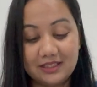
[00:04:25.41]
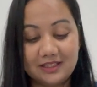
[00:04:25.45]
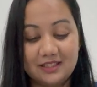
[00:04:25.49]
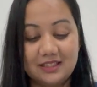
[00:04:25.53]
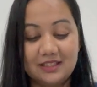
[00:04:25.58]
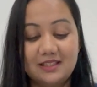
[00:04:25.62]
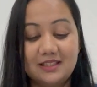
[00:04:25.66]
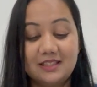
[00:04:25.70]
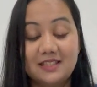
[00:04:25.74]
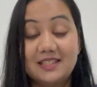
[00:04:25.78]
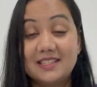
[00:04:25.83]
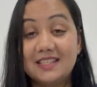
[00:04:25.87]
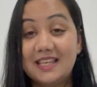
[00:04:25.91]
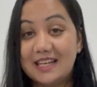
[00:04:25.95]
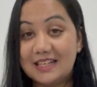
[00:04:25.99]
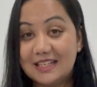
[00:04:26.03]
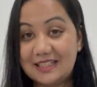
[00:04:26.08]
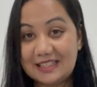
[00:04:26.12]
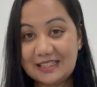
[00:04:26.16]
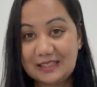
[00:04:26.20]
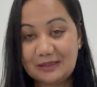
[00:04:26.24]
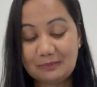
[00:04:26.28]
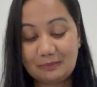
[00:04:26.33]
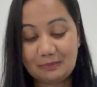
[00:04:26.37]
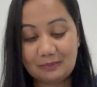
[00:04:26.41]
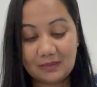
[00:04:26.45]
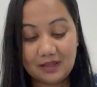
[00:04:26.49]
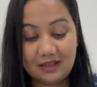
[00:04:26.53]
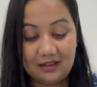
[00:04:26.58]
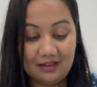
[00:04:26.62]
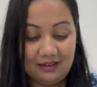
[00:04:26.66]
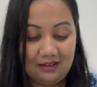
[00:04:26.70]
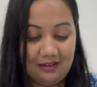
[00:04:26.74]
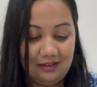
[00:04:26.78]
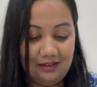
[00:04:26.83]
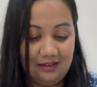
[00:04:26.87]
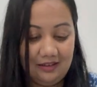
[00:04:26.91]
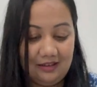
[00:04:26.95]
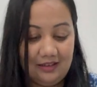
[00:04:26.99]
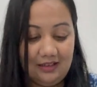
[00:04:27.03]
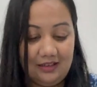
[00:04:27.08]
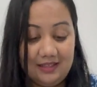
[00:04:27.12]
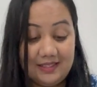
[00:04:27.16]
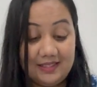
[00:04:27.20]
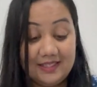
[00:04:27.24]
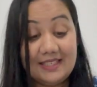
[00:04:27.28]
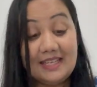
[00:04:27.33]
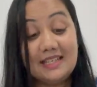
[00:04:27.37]
This is a
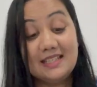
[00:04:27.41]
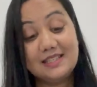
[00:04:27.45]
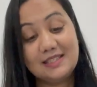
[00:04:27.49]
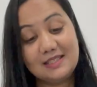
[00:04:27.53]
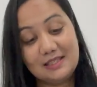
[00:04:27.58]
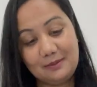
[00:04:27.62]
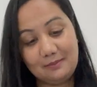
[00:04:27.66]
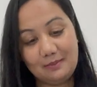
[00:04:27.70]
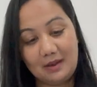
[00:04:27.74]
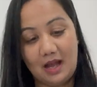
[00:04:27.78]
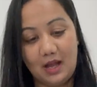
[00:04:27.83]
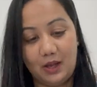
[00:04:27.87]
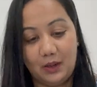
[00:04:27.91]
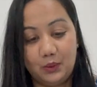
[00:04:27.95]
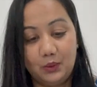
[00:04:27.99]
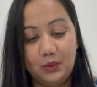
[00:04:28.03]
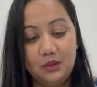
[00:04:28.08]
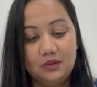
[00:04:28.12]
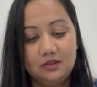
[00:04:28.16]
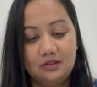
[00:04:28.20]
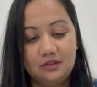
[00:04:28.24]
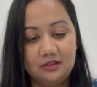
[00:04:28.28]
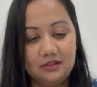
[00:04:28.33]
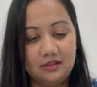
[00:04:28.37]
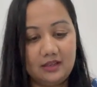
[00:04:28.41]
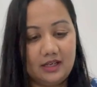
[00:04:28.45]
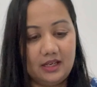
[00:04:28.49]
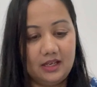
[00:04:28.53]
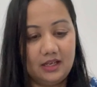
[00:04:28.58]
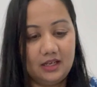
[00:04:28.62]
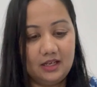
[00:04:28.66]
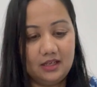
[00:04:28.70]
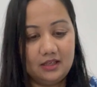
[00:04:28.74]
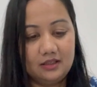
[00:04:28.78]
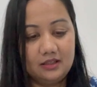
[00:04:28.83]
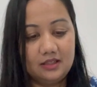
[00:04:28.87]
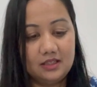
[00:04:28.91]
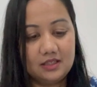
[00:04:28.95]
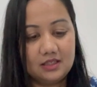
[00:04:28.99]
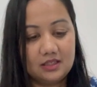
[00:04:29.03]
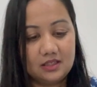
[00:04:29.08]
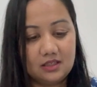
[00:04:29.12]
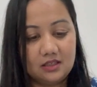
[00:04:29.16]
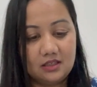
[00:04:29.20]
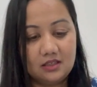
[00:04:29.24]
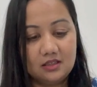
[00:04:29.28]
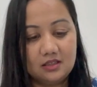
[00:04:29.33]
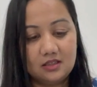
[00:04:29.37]
Sensibio, and this
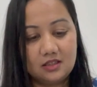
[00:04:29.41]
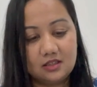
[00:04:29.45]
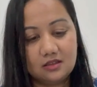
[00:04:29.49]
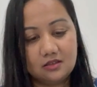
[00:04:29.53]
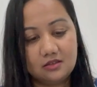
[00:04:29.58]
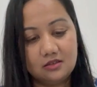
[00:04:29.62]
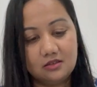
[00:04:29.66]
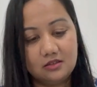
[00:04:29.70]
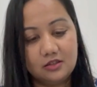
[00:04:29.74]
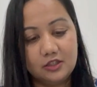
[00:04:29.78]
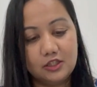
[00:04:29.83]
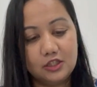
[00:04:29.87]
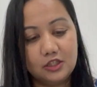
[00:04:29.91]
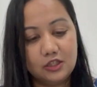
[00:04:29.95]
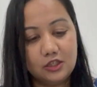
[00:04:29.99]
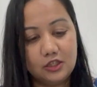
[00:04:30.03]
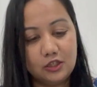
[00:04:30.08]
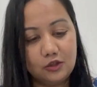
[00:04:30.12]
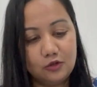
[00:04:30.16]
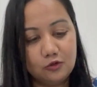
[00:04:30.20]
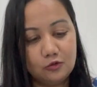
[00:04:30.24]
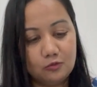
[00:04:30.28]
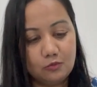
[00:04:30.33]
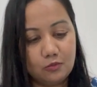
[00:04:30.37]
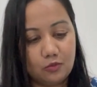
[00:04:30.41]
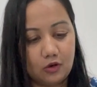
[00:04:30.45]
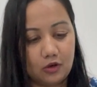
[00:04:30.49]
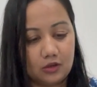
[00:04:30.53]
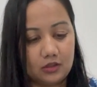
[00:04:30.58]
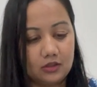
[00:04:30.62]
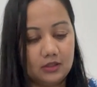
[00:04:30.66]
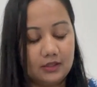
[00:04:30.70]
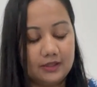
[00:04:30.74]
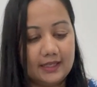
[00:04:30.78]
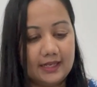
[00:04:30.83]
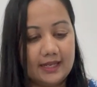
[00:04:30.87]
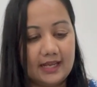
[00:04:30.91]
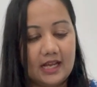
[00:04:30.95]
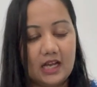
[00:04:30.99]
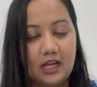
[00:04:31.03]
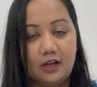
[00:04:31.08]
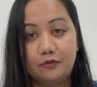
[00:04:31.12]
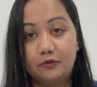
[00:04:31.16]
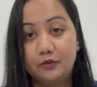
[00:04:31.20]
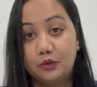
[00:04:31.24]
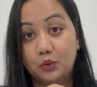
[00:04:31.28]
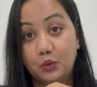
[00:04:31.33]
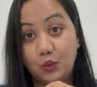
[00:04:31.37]
is a new bottle that I
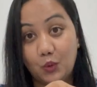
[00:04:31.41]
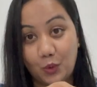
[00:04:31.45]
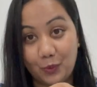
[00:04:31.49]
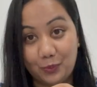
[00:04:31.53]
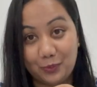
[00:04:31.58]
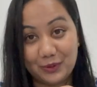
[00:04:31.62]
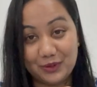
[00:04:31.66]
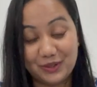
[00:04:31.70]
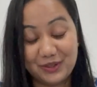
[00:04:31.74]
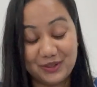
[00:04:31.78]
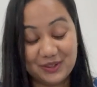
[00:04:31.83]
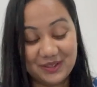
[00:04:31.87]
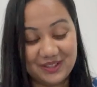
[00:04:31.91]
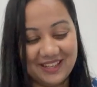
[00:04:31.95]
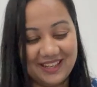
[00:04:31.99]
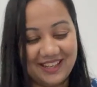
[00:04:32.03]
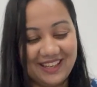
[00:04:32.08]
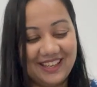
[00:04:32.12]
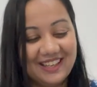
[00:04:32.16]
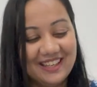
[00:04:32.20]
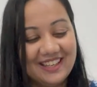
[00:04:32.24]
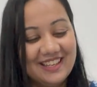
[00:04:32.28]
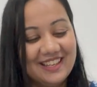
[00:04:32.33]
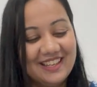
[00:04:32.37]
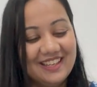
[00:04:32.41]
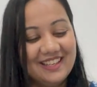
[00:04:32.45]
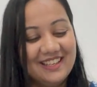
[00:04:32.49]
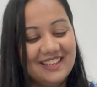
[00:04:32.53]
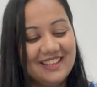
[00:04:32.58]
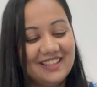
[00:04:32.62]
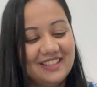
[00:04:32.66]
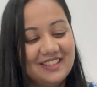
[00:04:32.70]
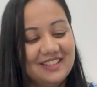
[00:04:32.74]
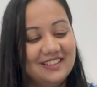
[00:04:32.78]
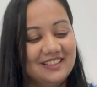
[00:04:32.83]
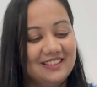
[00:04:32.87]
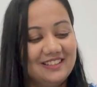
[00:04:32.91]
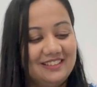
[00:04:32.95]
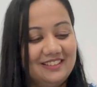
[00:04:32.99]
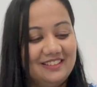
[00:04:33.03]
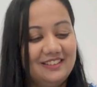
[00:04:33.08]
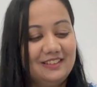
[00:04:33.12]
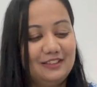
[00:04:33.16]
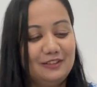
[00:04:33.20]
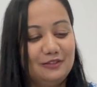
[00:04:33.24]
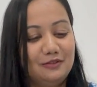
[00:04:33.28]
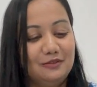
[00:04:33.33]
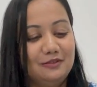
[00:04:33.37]
have to open today.
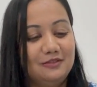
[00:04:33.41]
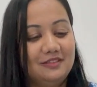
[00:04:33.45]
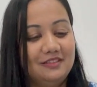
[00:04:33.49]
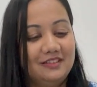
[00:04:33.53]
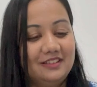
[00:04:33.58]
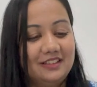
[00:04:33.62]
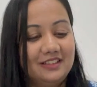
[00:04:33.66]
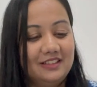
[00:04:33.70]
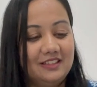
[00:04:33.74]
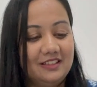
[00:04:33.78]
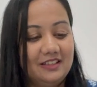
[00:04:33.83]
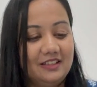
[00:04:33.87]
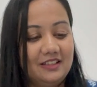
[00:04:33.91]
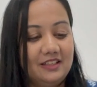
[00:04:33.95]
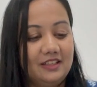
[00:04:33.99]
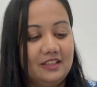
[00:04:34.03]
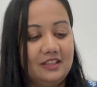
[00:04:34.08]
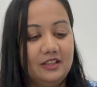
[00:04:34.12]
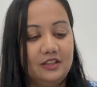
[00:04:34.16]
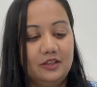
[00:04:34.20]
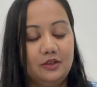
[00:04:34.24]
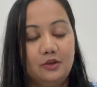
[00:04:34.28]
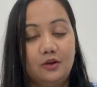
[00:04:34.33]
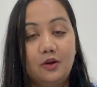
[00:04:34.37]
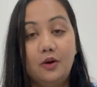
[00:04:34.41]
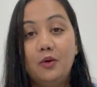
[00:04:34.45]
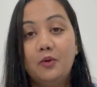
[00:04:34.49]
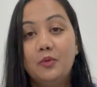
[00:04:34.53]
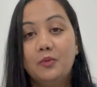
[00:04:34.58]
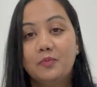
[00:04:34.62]
So here you go.